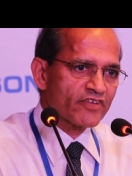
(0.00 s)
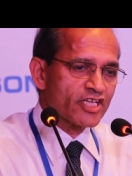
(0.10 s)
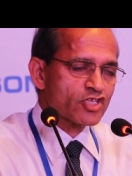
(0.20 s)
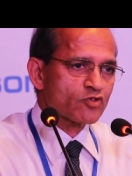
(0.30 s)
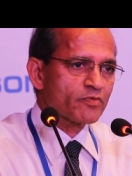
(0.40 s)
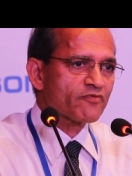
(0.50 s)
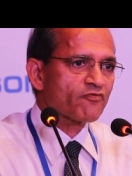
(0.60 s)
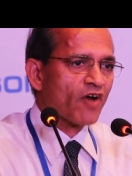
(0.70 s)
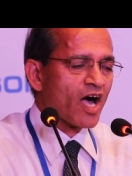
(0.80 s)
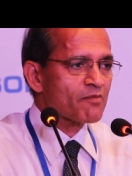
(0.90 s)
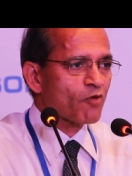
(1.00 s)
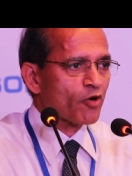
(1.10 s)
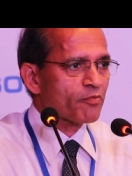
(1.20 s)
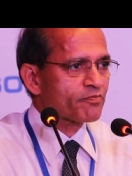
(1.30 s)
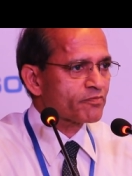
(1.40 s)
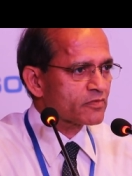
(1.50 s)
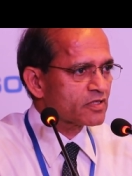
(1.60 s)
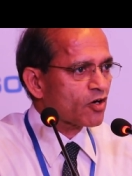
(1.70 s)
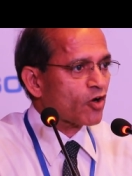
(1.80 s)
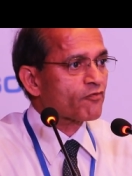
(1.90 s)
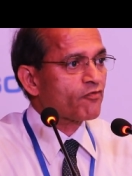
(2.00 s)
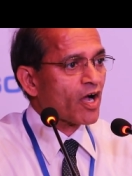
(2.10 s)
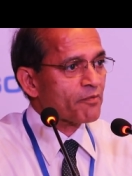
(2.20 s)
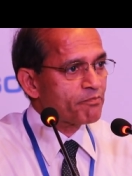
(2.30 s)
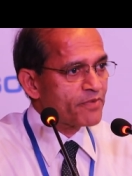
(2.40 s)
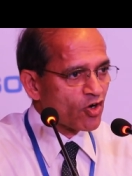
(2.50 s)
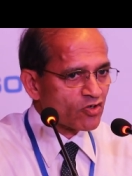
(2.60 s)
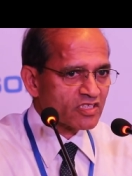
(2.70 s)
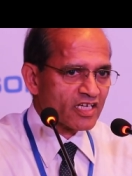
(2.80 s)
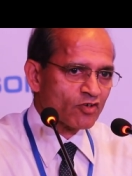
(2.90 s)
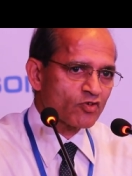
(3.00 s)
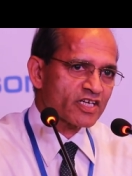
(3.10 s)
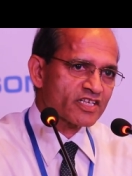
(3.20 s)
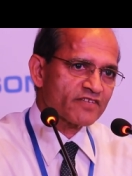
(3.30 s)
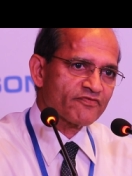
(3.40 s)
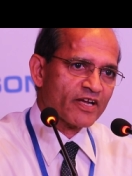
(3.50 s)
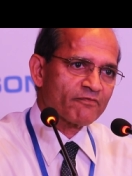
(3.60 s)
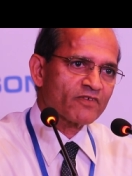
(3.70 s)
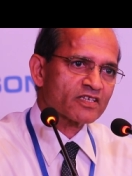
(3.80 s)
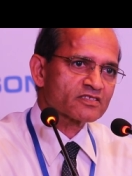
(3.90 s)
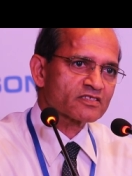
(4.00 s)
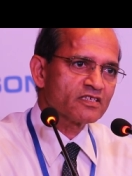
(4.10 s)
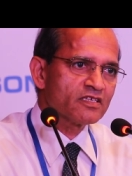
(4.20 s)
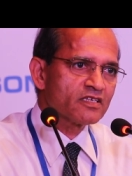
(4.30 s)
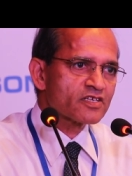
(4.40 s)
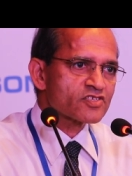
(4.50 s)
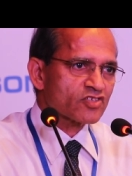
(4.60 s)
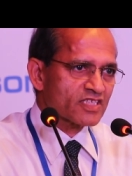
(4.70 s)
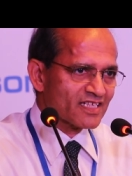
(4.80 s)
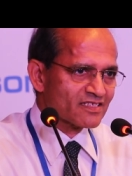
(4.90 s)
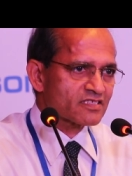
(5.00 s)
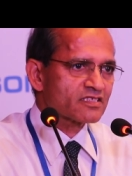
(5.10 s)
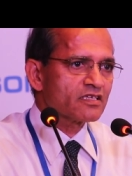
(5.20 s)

We need to be far more or far beyond the regulatory frameworks so that